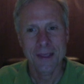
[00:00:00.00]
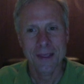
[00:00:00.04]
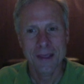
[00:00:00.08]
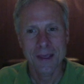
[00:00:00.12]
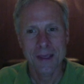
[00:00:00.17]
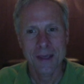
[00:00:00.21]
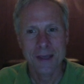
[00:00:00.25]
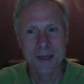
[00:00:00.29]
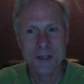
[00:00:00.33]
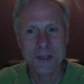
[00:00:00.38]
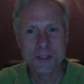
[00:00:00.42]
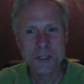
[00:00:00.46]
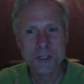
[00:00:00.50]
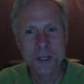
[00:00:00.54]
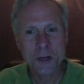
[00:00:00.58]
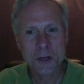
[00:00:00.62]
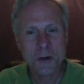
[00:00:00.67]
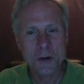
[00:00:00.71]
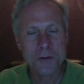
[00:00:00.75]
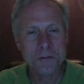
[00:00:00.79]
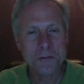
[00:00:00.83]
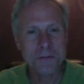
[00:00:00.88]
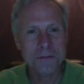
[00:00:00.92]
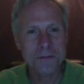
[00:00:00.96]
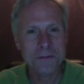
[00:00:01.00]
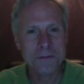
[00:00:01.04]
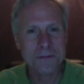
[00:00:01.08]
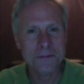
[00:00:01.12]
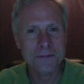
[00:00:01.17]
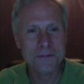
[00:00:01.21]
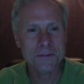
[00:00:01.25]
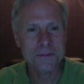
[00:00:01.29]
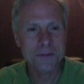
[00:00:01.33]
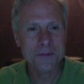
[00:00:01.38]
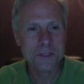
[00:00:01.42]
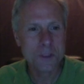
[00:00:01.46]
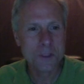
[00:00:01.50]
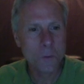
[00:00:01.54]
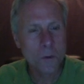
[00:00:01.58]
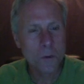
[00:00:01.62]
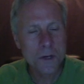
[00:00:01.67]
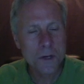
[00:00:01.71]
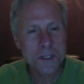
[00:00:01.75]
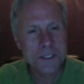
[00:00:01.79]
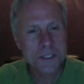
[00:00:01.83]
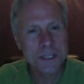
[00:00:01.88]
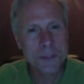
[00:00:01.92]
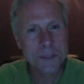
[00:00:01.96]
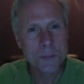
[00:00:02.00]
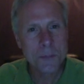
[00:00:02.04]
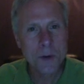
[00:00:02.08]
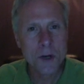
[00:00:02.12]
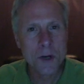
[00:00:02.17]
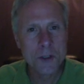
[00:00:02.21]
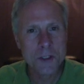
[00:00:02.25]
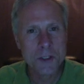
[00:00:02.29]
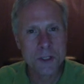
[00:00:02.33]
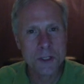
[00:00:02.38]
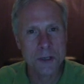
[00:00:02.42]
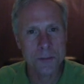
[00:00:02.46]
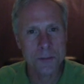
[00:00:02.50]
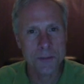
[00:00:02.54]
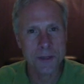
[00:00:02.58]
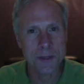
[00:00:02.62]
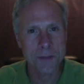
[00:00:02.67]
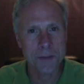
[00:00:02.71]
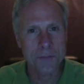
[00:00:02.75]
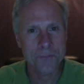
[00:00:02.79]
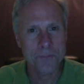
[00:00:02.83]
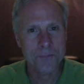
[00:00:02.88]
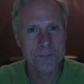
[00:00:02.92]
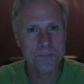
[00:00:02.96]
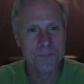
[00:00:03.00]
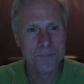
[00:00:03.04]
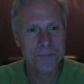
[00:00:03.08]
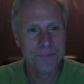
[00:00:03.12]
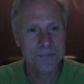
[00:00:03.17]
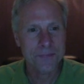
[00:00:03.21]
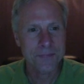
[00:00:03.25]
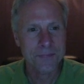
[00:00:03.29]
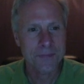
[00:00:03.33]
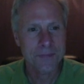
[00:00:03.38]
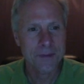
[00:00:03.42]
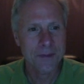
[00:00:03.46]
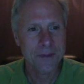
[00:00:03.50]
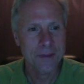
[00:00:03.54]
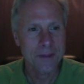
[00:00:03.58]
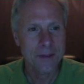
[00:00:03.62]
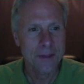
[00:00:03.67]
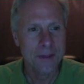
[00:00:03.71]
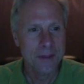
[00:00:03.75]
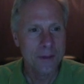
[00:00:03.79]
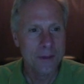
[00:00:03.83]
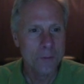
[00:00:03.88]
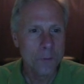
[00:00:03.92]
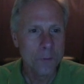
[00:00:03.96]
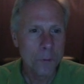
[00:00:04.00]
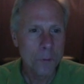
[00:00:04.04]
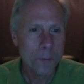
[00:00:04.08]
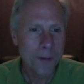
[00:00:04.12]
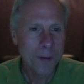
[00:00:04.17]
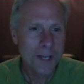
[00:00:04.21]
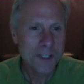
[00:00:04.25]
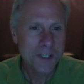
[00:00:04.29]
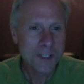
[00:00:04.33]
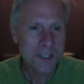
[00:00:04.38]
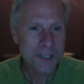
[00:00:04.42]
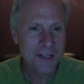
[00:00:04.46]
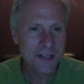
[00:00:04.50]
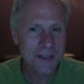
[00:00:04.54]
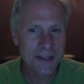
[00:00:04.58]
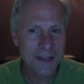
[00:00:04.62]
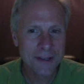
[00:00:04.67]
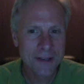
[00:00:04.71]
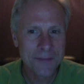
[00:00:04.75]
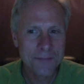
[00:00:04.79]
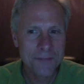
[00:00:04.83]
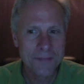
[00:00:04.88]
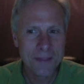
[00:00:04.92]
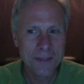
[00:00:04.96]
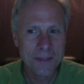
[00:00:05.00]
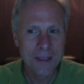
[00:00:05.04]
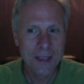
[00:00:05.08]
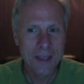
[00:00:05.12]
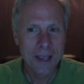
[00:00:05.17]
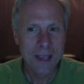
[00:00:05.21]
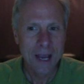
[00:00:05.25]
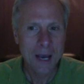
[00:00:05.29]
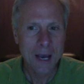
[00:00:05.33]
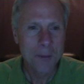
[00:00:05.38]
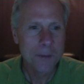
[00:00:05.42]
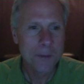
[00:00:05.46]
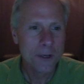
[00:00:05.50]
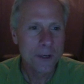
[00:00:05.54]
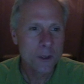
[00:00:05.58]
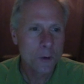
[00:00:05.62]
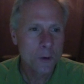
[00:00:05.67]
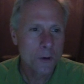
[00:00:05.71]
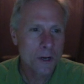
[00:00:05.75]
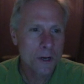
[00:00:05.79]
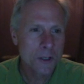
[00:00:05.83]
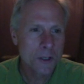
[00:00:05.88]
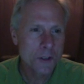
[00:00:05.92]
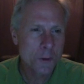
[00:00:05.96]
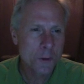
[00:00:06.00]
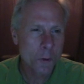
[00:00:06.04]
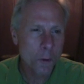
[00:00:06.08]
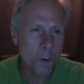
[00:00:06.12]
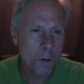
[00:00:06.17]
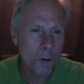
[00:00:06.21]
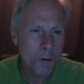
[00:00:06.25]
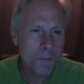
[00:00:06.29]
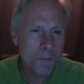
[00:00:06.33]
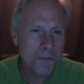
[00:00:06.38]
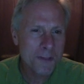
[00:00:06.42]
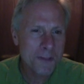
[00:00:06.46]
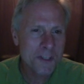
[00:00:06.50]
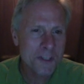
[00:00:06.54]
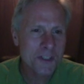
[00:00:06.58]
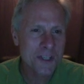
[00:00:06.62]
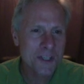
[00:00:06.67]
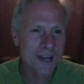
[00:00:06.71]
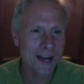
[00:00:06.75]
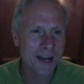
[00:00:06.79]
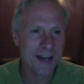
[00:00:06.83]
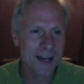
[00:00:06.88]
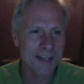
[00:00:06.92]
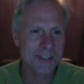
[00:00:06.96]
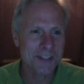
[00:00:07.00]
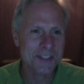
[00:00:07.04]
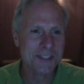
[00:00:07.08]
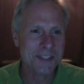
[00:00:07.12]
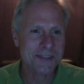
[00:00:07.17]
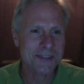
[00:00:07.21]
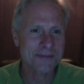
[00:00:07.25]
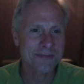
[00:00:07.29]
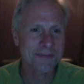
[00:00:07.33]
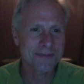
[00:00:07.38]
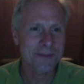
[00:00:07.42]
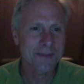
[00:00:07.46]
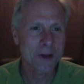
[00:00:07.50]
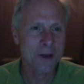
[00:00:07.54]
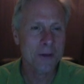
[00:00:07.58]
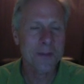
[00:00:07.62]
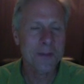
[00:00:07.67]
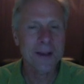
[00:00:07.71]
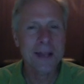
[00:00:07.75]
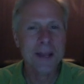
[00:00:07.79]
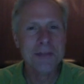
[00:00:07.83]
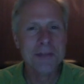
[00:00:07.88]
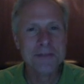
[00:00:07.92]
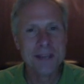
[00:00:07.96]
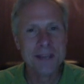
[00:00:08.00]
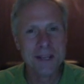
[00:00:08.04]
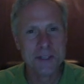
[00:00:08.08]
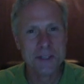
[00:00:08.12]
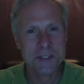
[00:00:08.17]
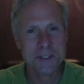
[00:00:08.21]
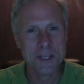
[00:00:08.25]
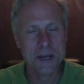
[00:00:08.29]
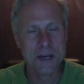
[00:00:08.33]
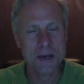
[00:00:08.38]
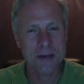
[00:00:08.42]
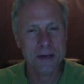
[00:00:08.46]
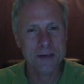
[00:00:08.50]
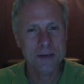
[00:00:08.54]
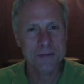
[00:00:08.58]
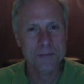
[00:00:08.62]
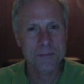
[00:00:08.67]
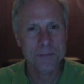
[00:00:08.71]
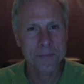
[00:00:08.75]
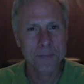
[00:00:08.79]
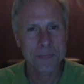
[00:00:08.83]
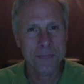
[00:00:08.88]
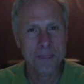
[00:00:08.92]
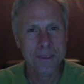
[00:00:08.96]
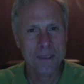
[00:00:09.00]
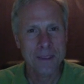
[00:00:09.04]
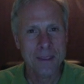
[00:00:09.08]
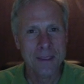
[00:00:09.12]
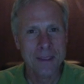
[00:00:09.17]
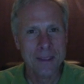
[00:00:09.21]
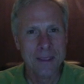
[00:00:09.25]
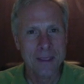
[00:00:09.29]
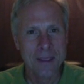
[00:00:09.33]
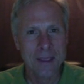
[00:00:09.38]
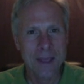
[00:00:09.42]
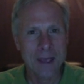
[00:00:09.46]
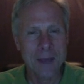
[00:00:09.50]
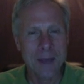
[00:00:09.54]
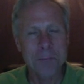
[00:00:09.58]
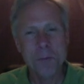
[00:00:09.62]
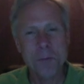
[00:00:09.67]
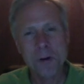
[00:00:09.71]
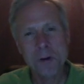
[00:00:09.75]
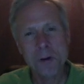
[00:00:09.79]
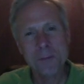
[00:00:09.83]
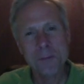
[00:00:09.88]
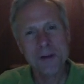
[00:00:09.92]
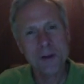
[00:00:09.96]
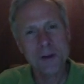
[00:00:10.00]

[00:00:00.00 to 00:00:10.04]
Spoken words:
And so what is the approach going to be? Well, basically, I'm going to crush all of these guys on the left-hand side and put them into